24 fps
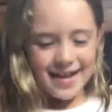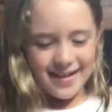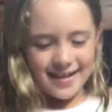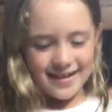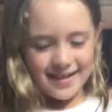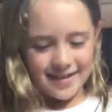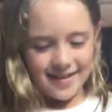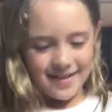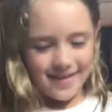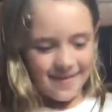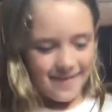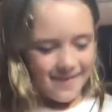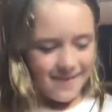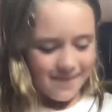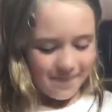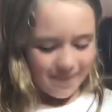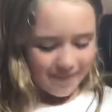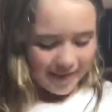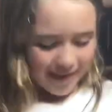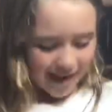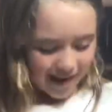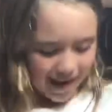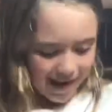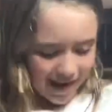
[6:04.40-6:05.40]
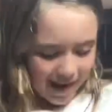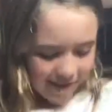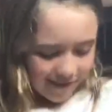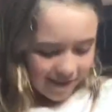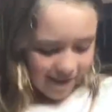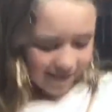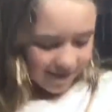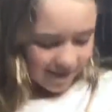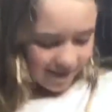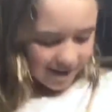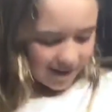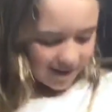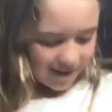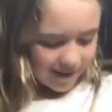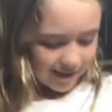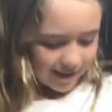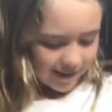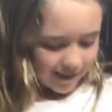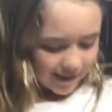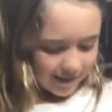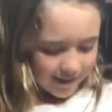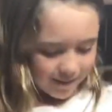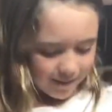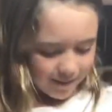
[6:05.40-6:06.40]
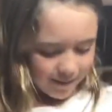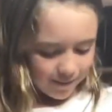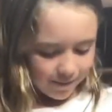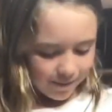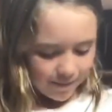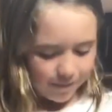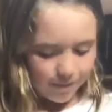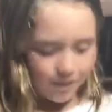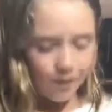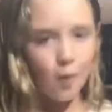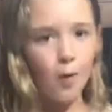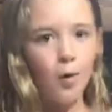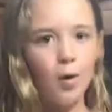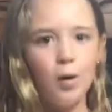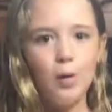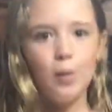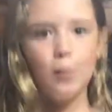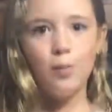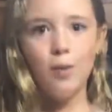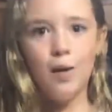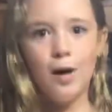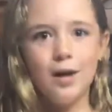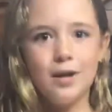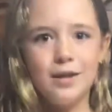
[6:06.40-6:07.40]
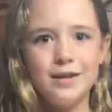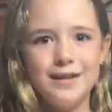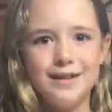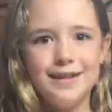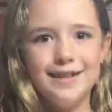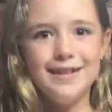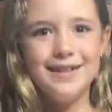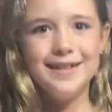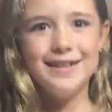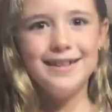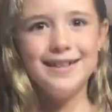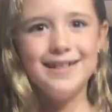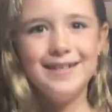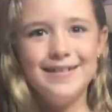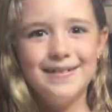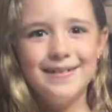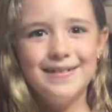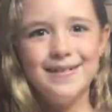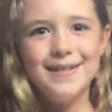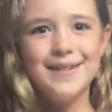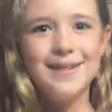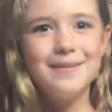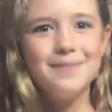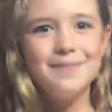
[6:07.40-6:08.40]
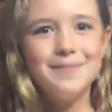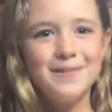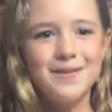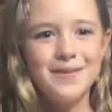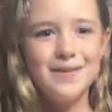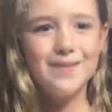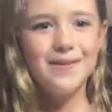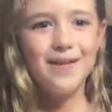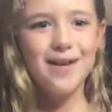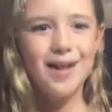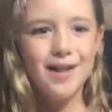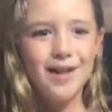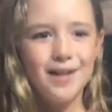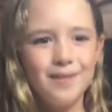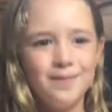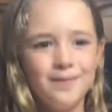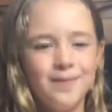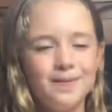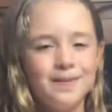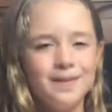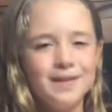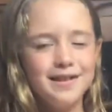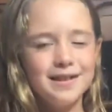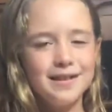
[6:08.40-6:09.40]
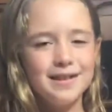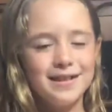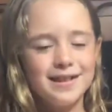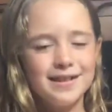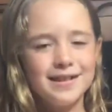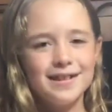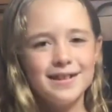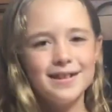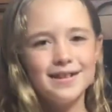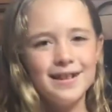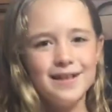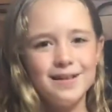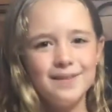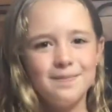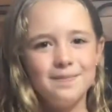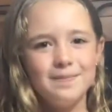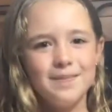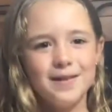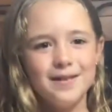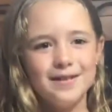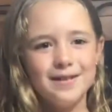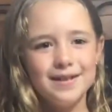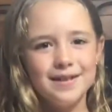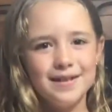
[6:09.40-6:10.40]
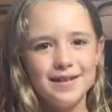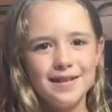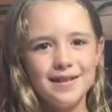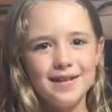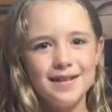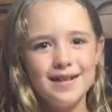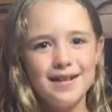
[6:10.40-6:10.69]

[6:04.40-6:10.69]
So, thank you for watching. Subscribe, click the like button,